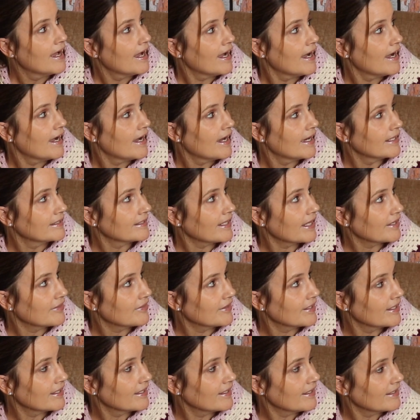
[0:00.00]
And I
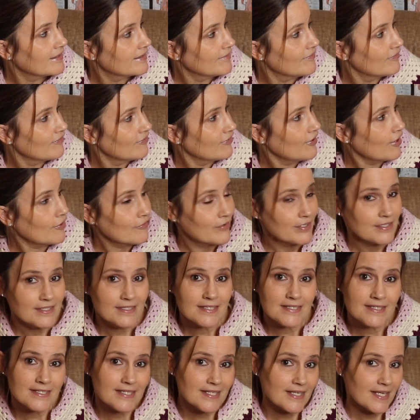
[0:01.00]
think the
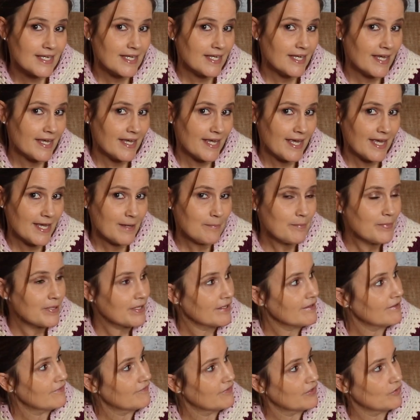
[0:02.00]
Florence cape,
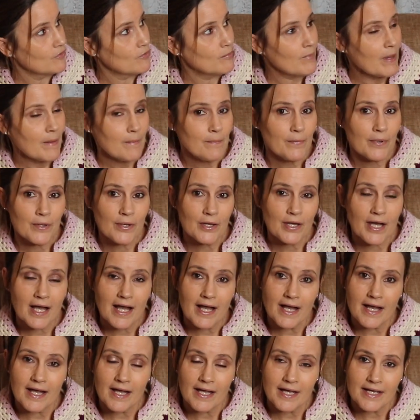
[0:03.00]
if you remember
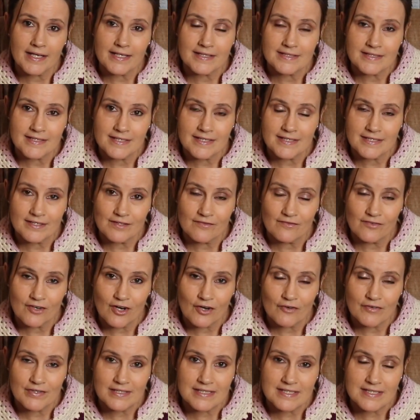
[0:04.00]
I did the
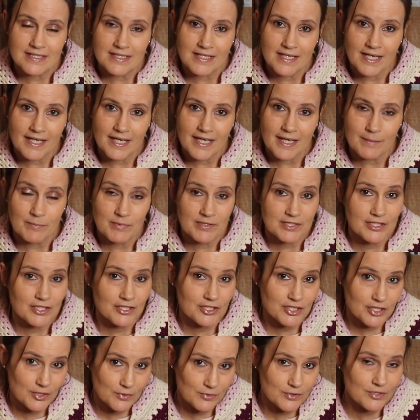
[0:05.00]
Florence cape, there's a
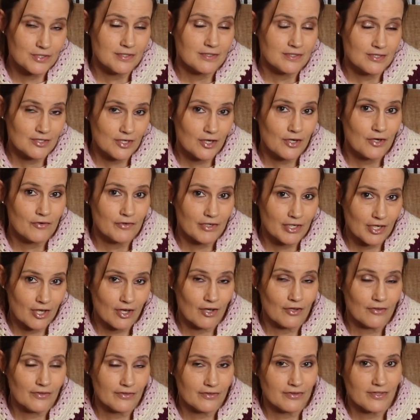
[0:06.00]
tutorial
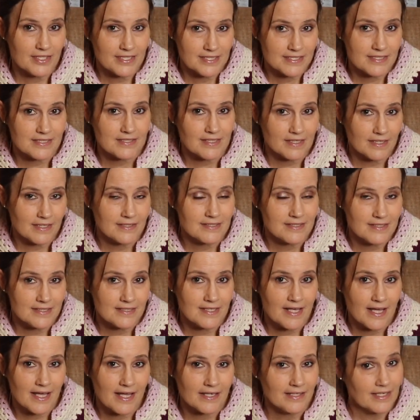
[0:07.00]
on this
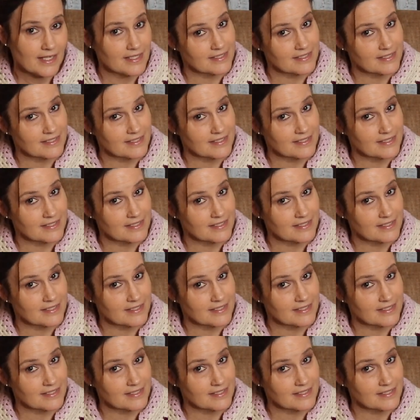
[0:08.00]
design